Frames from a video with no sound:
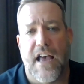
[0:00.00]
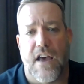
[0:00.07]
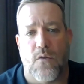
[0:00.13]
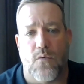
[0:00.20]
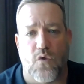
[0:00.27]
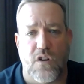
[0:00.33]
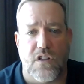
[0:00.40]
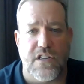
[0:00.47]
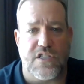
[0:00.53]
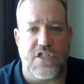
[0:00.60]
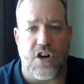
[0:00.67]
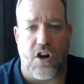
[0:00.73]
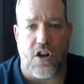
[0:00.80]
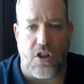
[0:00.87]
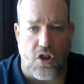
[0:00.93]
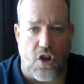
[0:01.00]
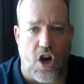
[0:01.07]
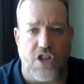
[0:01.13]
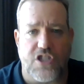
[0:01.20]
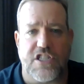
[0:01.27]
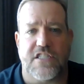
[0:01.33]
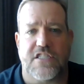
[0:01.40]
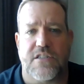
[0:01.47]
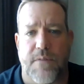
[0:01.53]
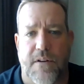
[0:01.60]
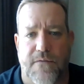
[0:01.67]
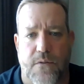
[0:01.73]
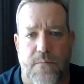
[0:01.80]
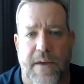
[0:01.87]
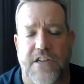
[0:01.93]
and really start launching some
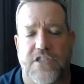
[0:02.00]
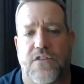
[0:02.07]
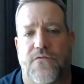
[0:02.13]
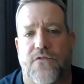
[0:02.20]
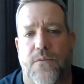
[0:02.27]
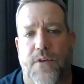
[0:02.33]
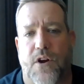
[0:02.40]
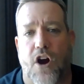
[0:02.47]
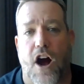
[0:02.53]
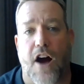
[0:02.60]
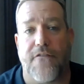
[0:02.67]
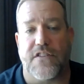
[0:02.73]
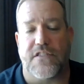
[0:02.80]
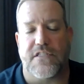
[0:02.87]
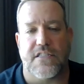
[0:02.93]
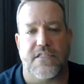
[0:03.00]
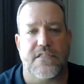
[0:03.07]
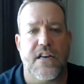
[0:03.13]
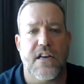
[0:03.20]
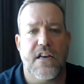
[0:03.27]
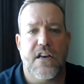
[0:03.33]
information from their offices.